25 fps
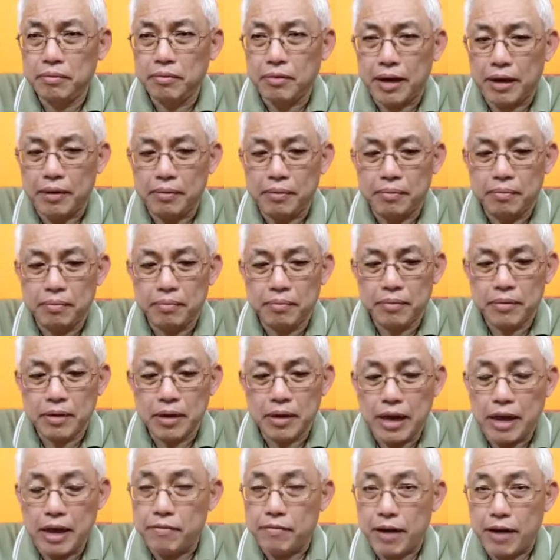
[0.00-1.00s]
Right?
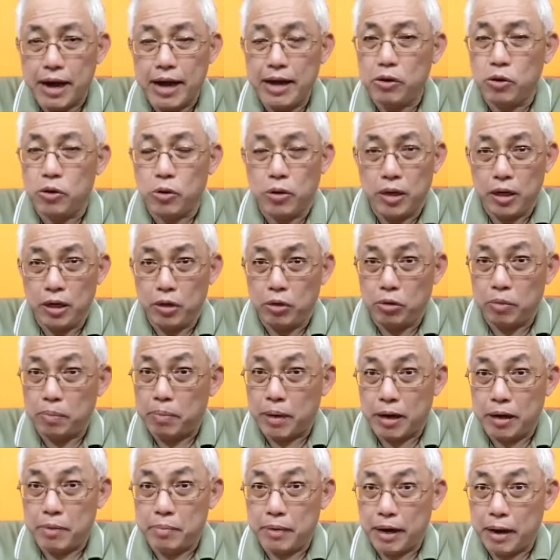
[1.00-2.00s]
If I go into
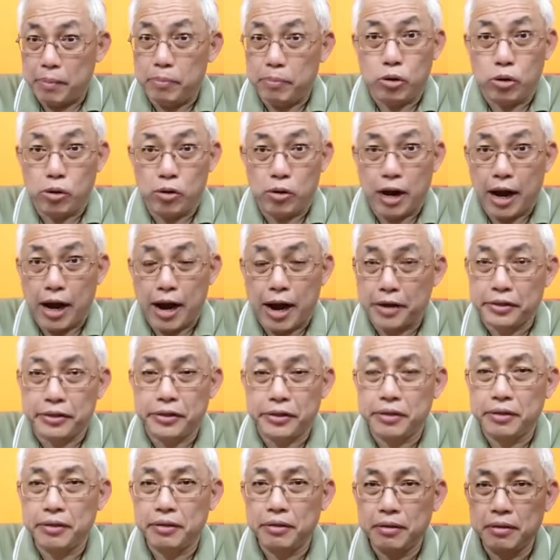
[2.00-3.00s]
Parliament, I'm going to
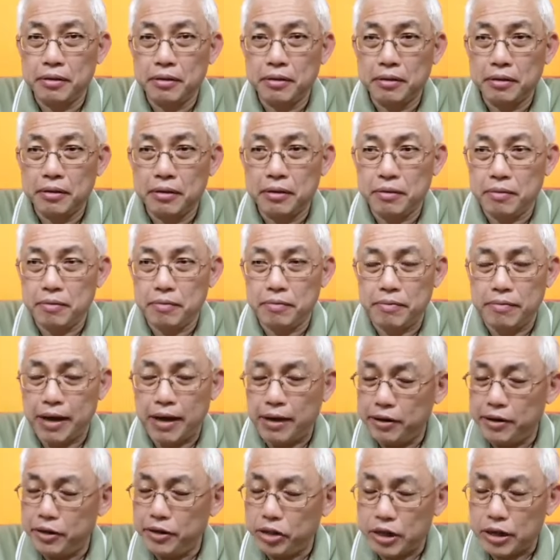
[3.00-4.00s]
ask
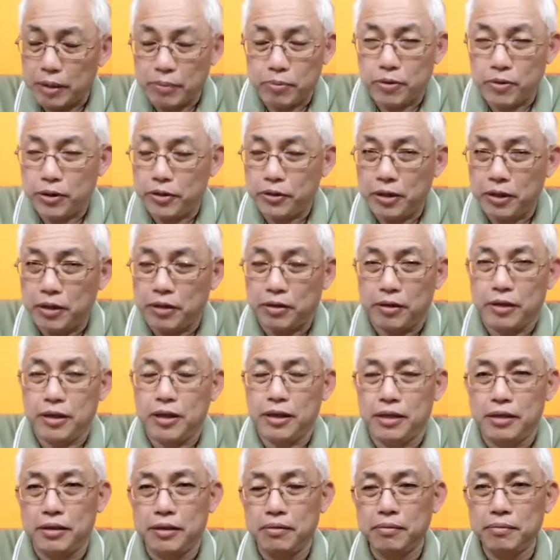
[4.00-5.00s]
very sharp question
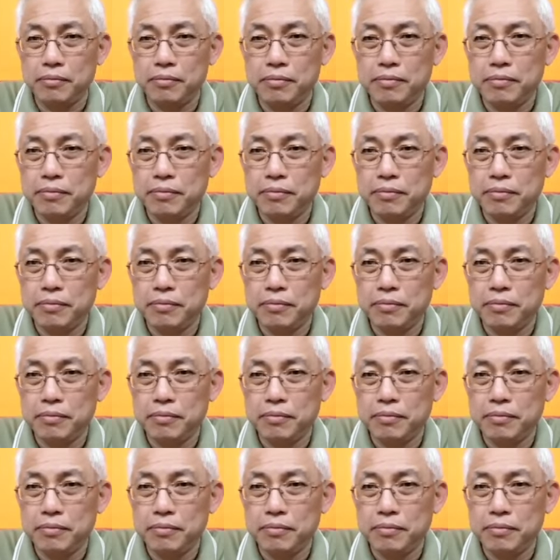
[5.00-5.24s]
on this.